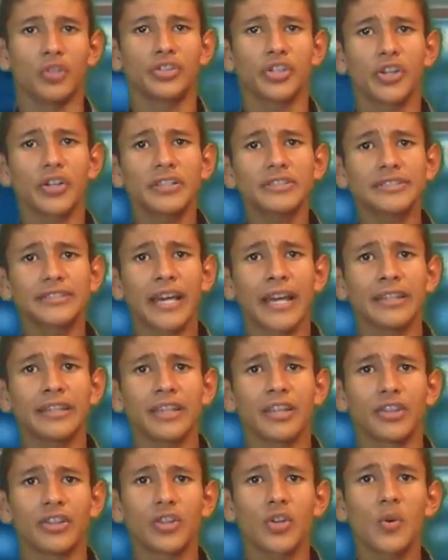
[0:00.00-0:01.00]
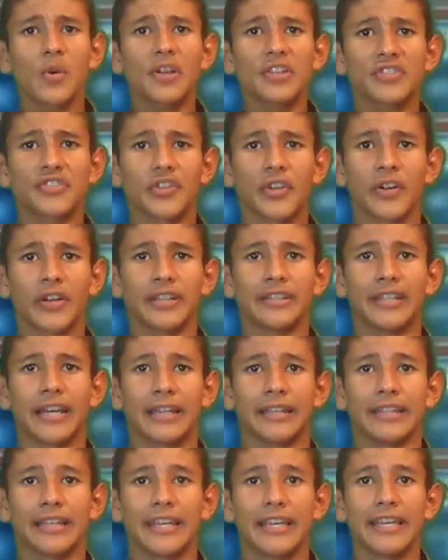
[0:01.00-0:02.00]
On the other side, Noah shared
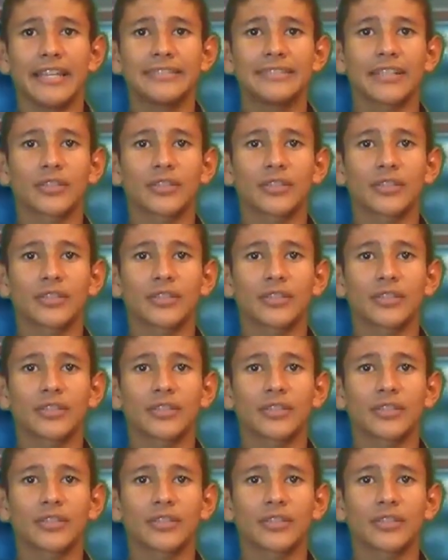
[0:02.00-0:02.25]
that he